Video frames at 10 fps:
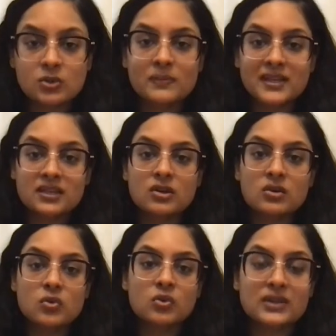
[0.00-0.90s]
make your
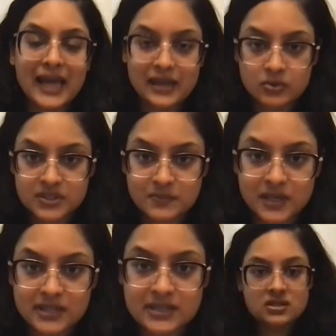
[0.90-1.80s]
own tarot
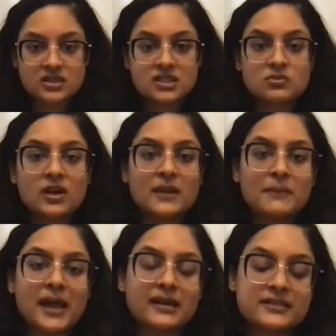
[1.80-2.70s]
spreads. This is what I
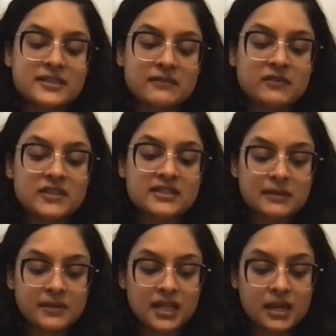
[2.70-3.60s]
practice even when
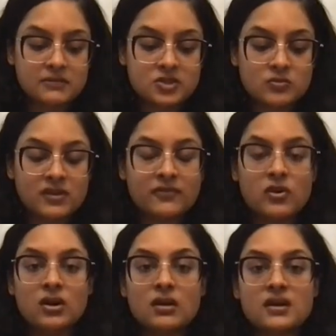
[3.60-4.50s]
somebody comes to me
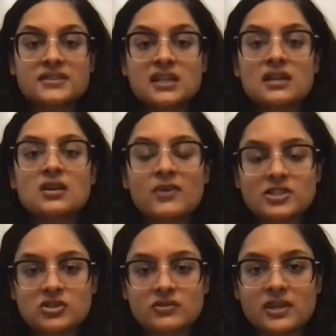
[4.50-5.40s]
for a single
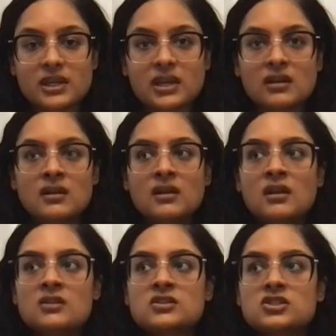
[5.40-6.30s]
question reading.
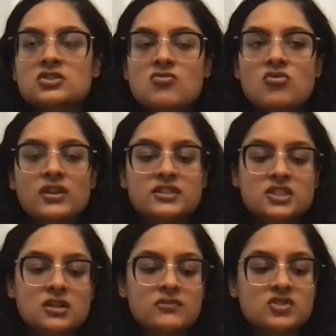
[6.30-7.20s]
So
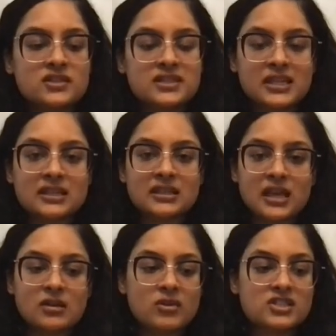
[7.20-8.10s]
instead of just taking
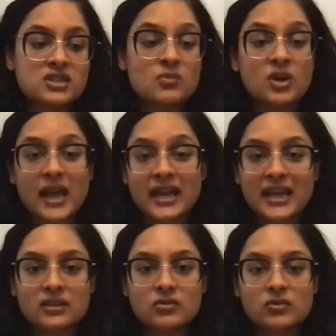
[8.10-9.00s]
their question, what I
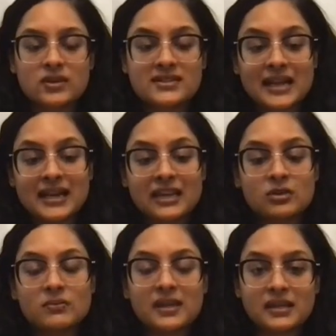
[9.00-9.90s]
like to do is I like to
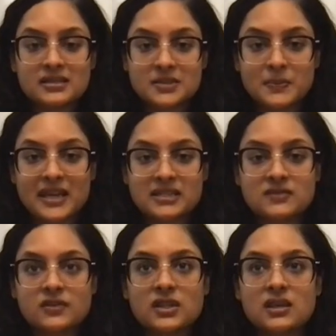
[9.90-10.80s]
make spreads
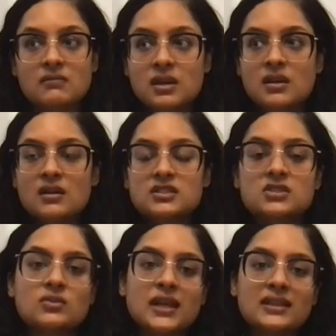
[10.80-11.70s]
for them
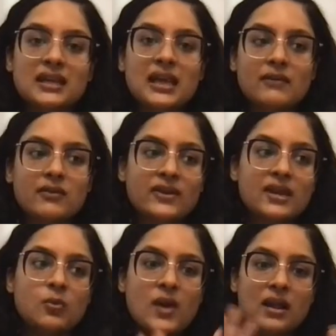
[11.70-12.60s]
so that they have a very
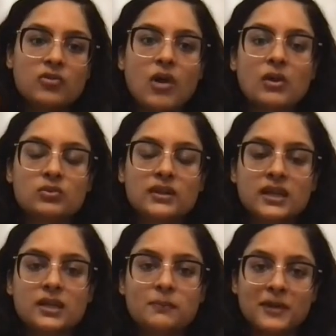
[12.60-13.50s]

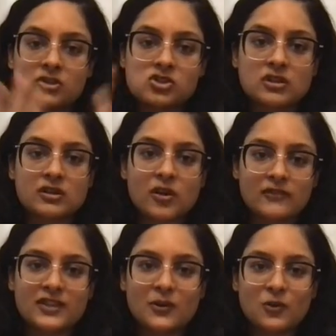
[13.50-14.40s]
well-rounded picture of
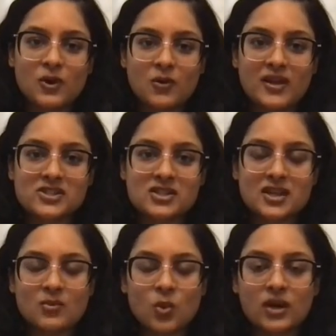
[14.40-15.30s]
the whole question
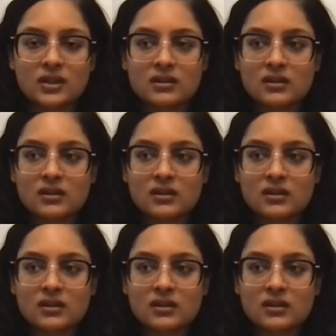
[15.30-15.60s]
and what